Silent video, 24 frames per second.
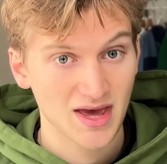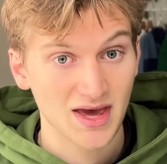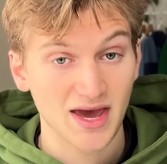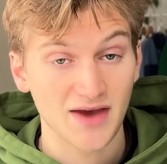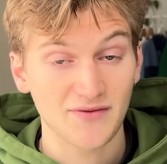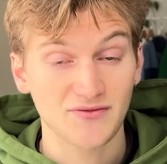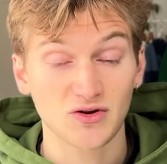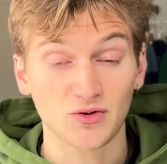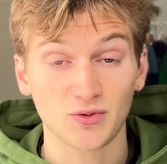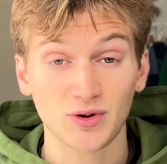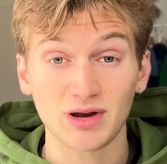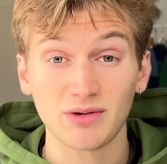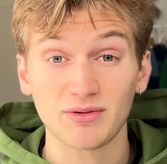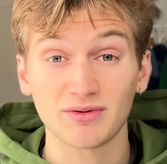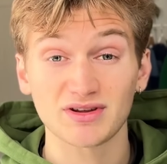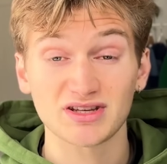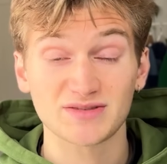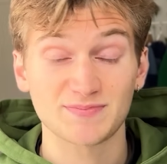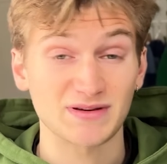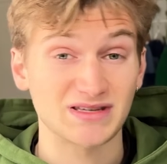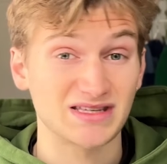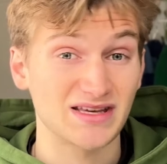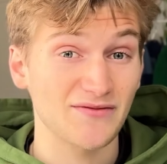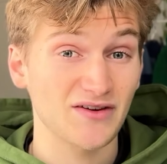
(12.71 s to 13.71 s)
If you really want a
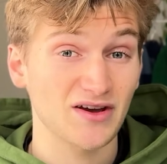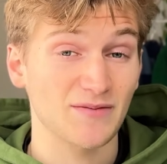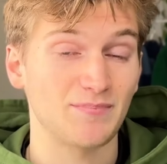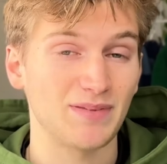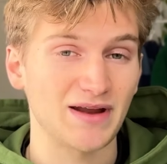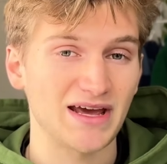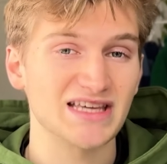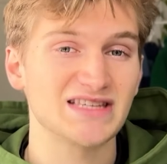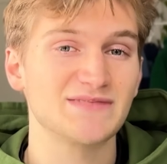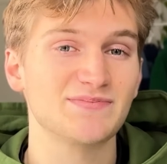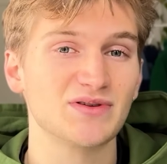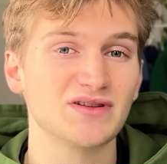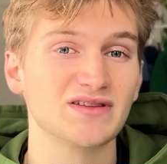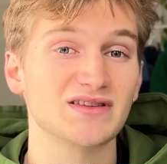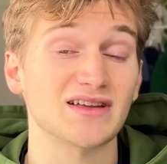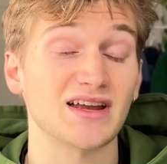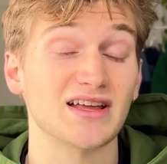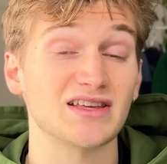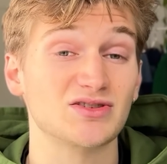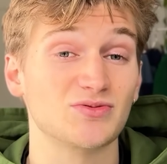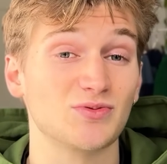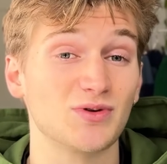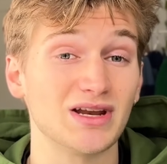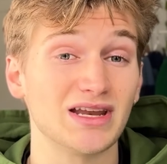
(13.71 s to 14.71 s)
specific placement, then
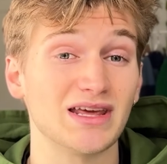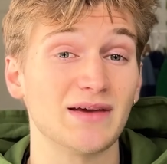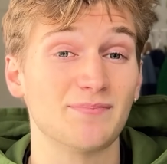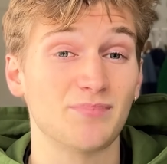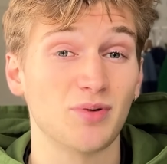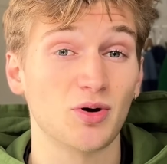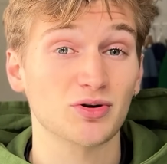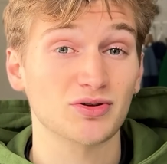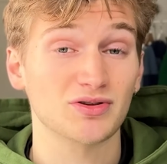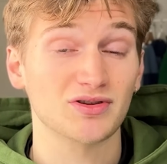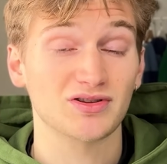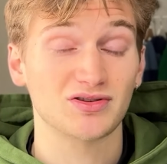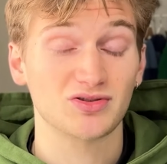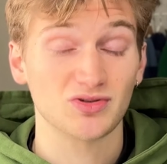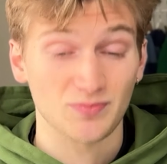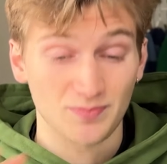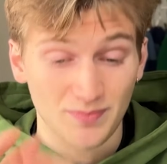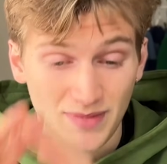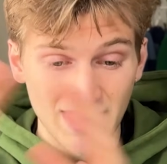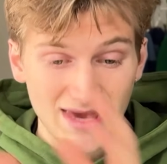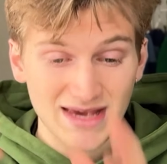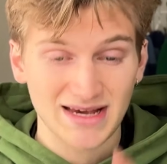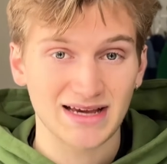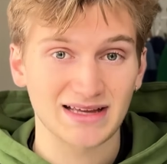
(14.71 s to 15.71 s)
it's really important to
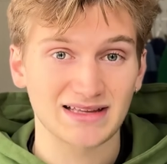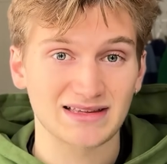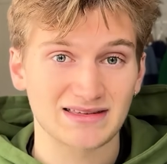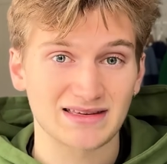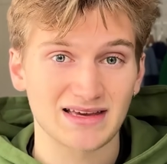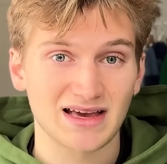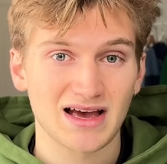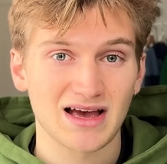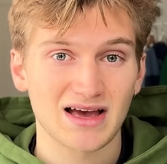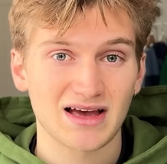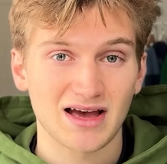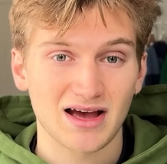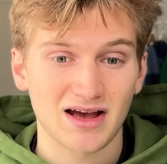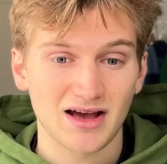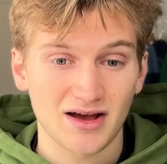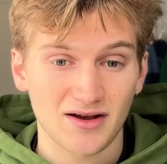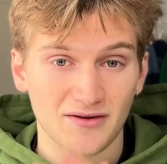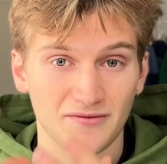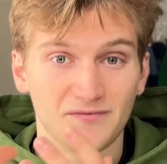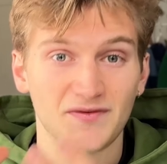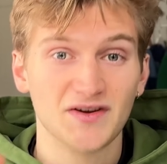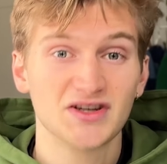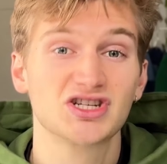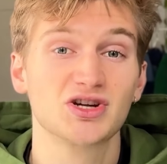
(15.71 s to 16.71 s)
make it
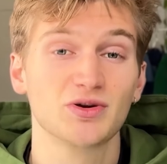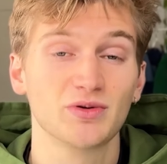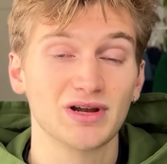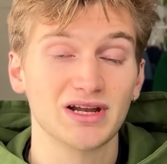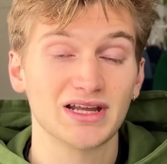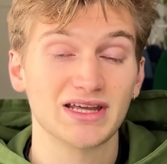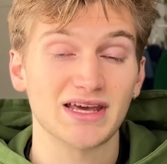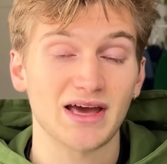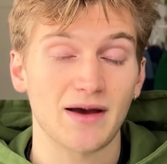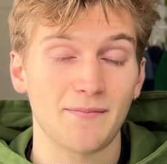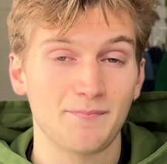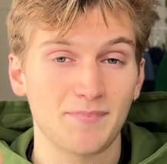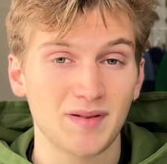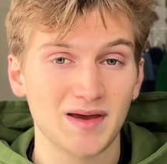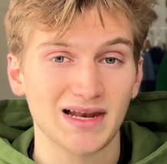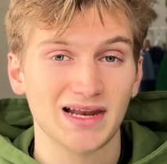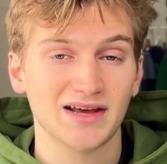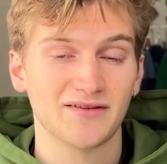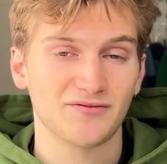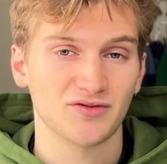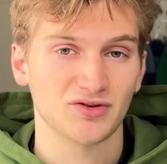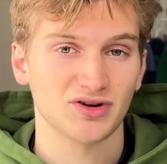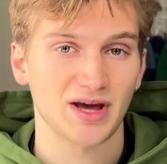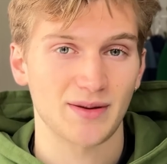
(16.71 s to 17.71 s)
visually
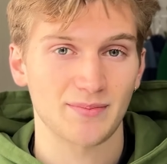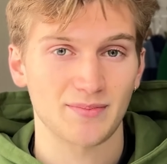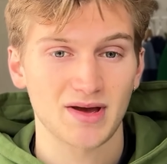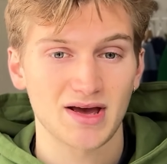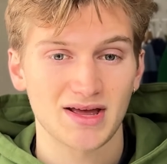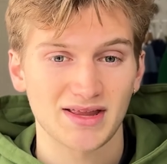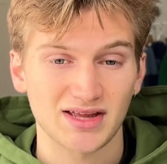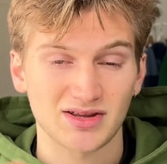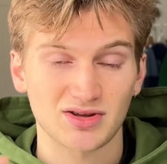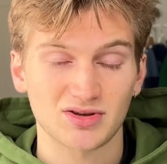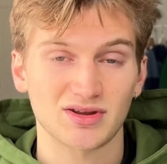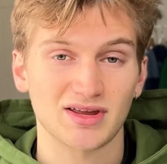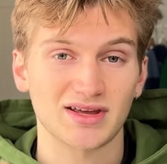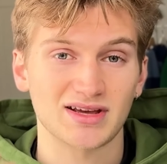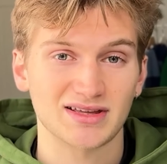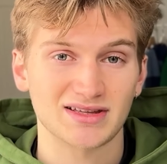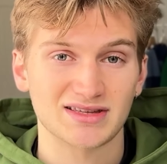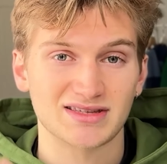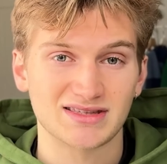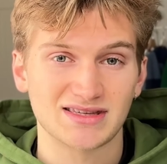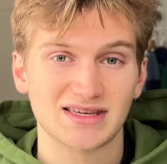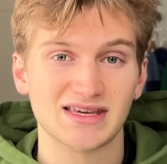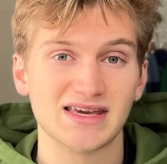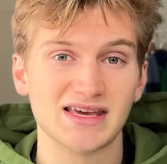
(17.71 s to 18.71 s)
appealing for them, that they can
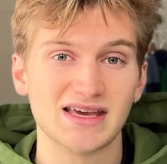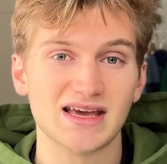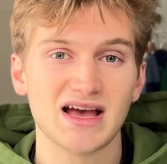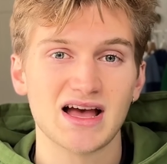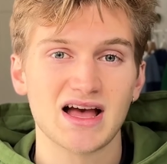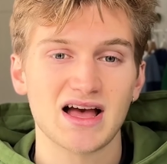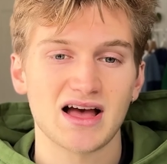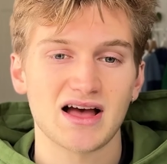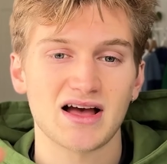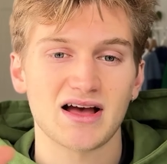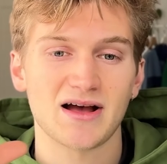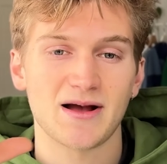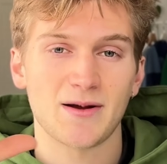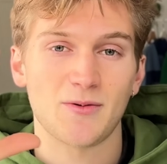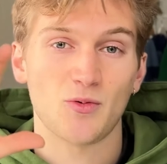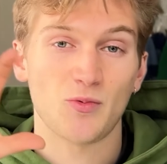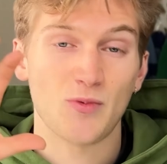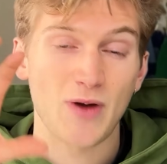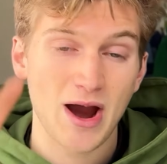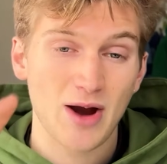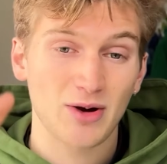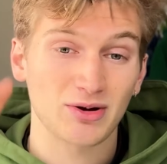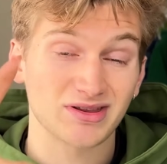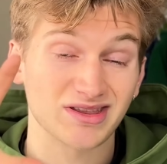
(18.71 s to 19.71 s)
see
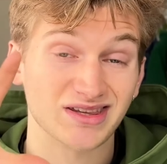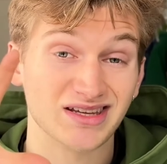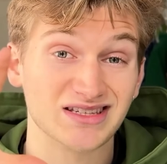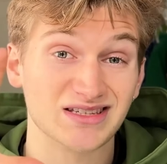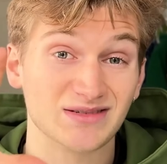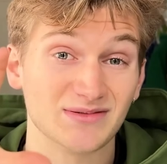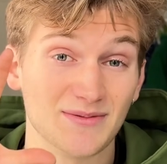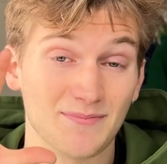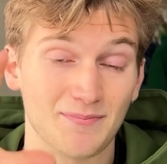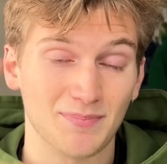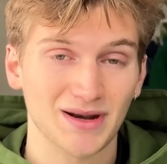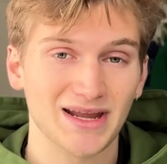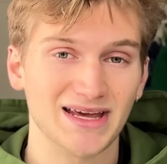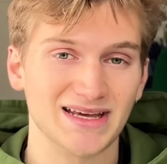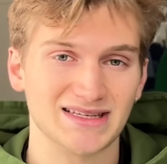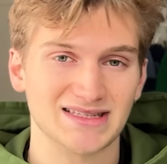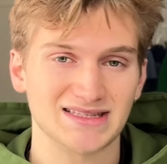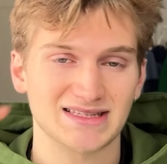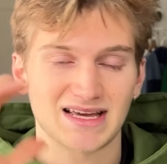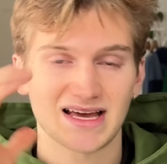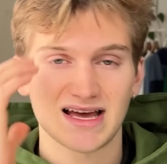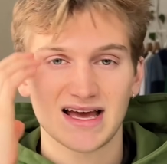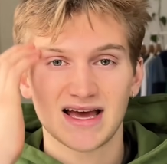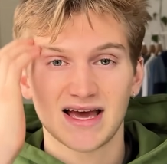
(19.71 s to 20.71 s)
where it needs to be
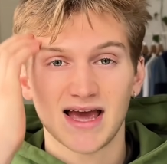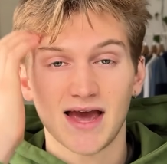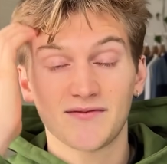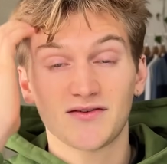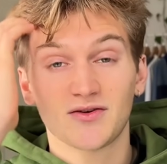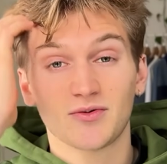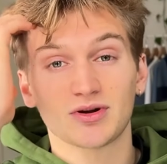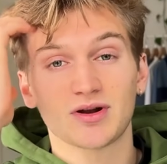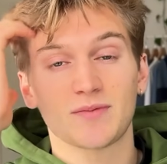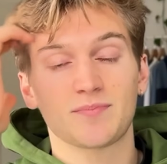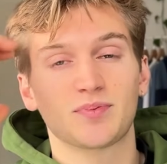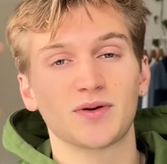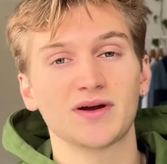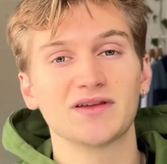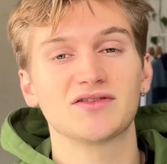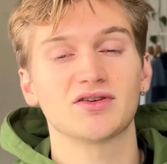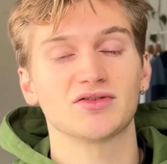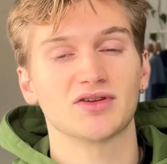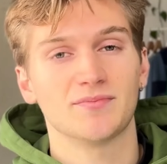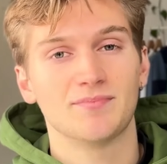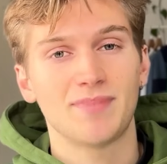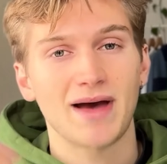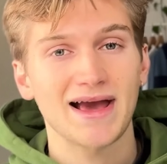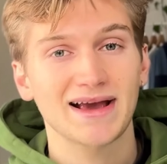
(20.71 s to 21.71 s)
placed. If you want to print
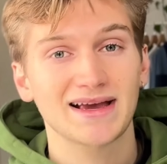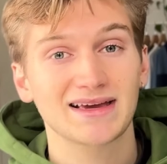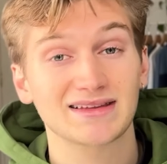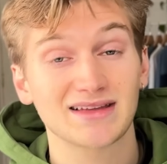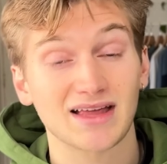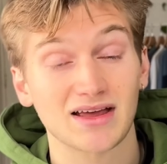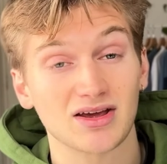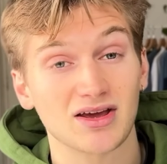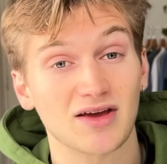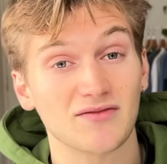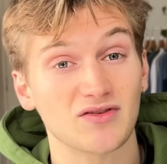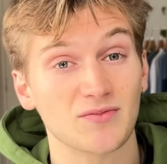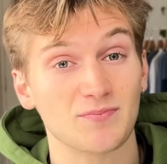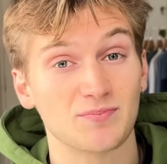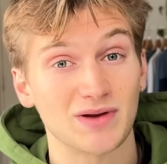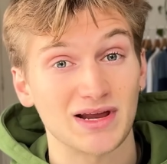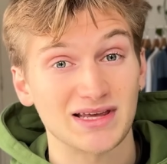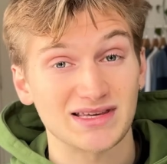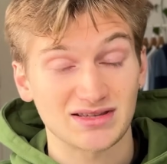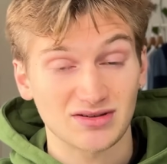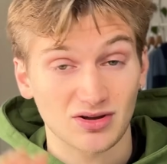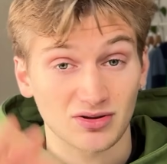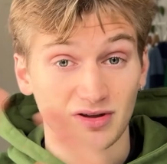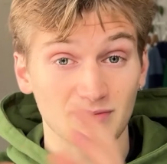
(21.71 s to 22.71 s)
on the back, then you have to
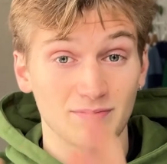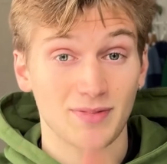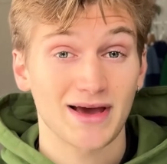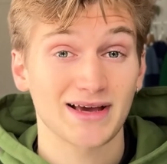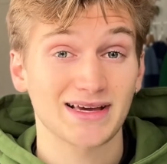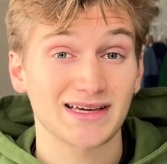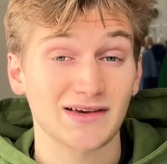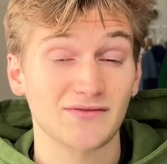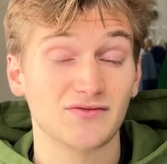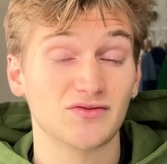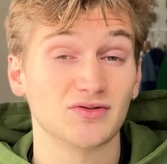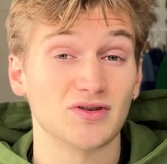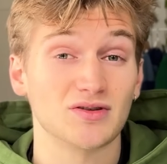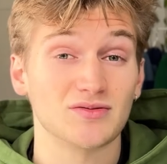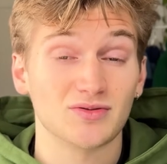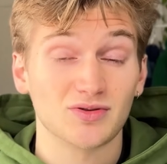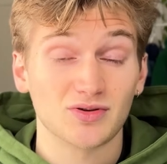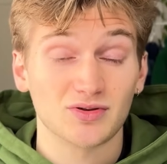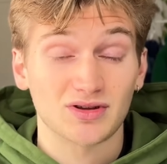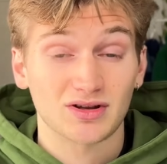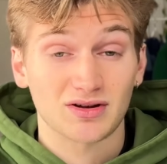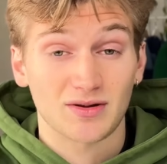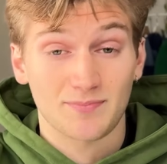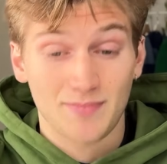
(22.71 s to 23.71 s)
place it on the back. If you want to do
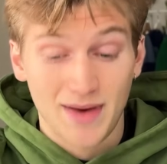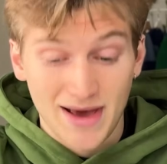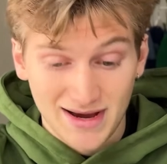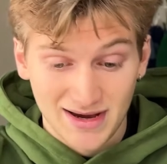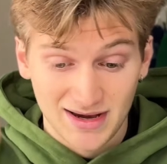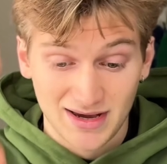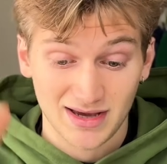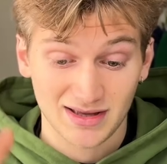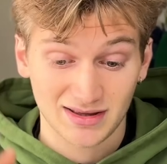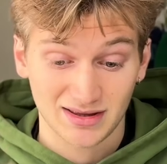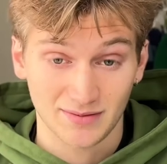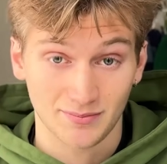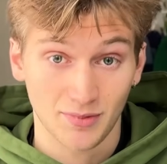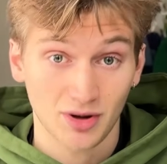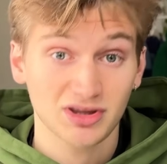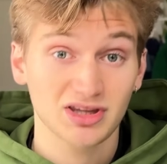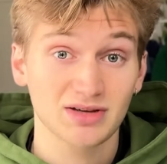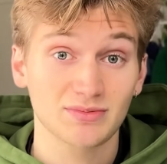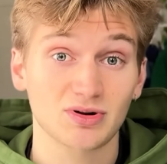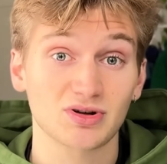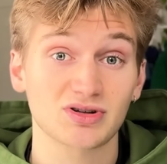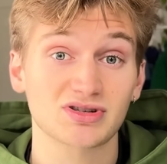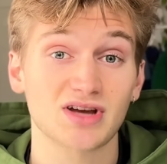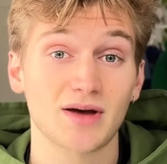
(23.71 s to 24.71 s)
it in the back, in the
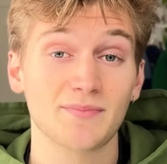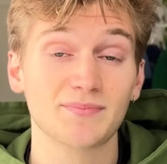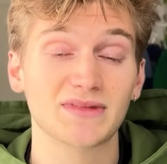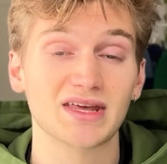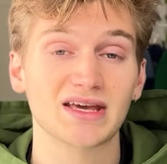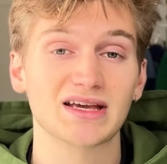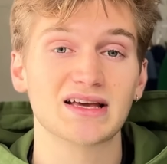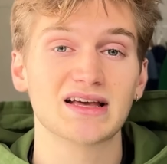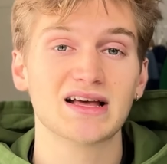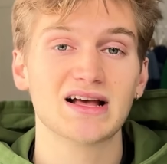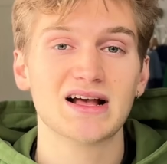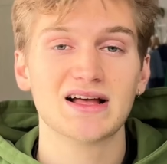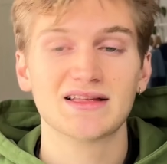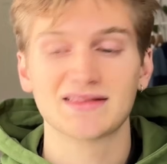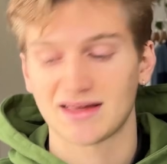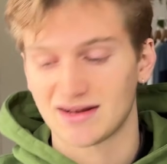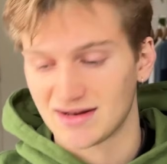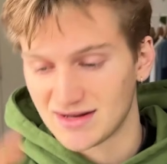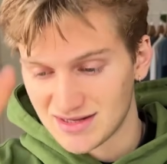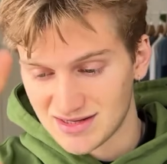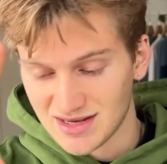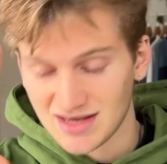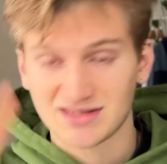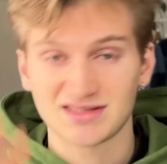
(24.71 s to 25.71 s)
bottom or something, then
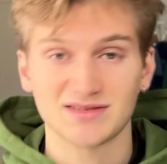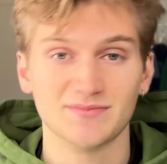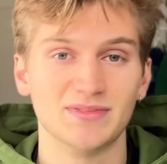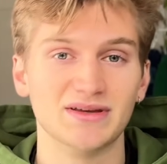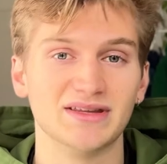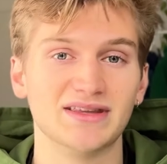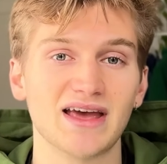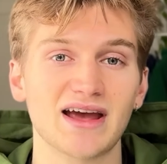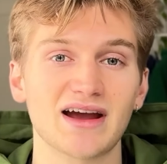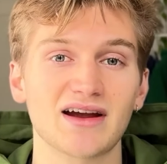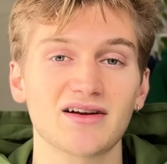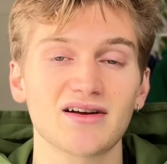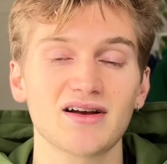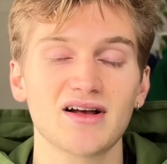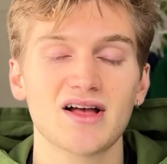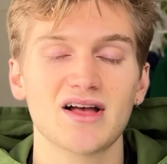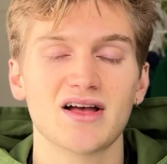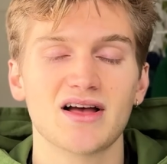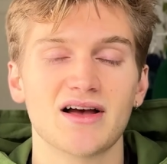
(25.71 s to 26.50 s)
it has to be there.